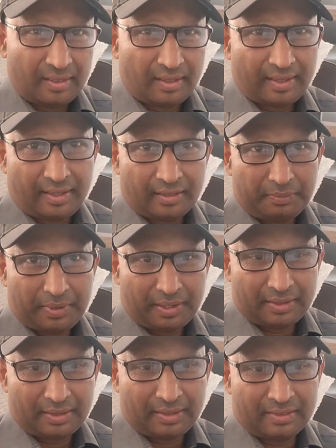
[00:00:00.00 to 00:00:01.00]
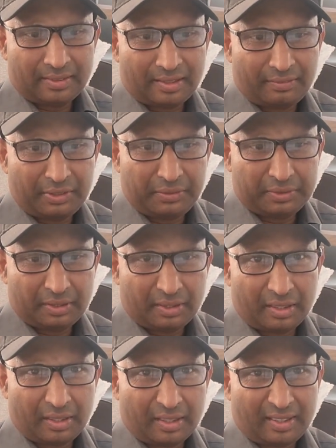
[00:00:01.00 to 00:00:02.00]
Dry ice blasting is
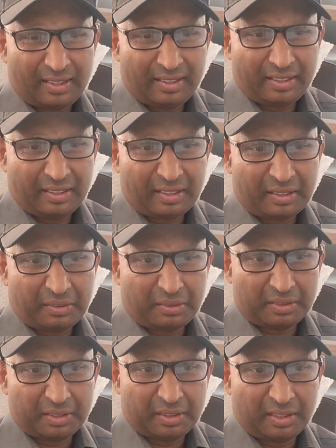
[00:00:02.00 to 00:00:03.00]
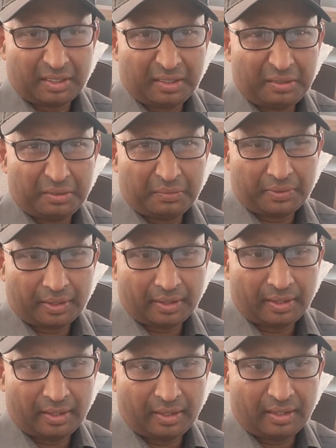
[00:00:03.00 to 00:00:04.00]
revolutionary cleaning technology,
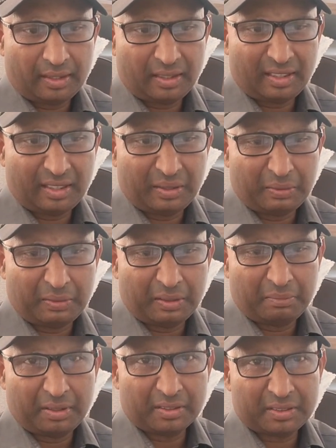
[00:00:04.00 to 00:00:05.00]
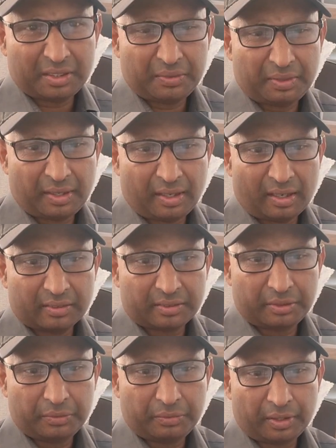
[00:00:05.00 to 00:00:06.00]
eco-friendly, non-abrasive and
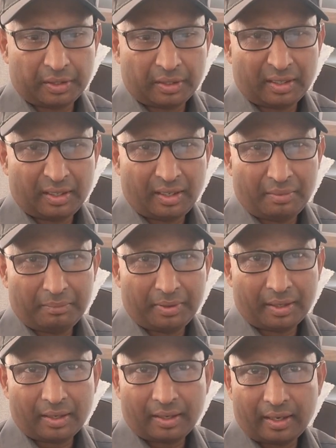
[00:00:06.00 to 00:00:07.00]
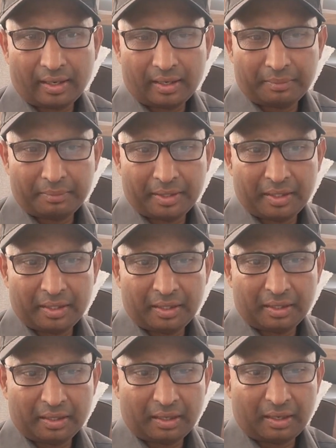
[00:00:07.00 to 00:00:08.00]
residue-free. But like
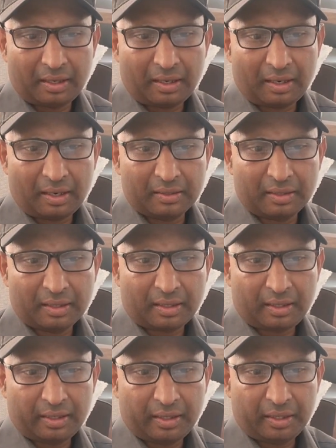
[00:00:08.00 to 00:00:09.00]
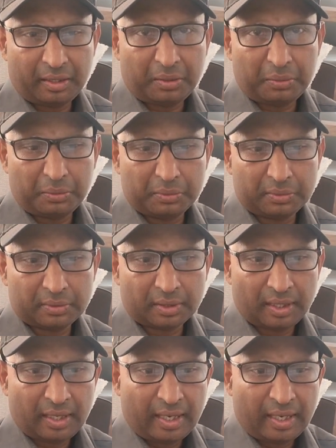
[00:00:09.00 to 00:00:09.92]
many other cleaning tools,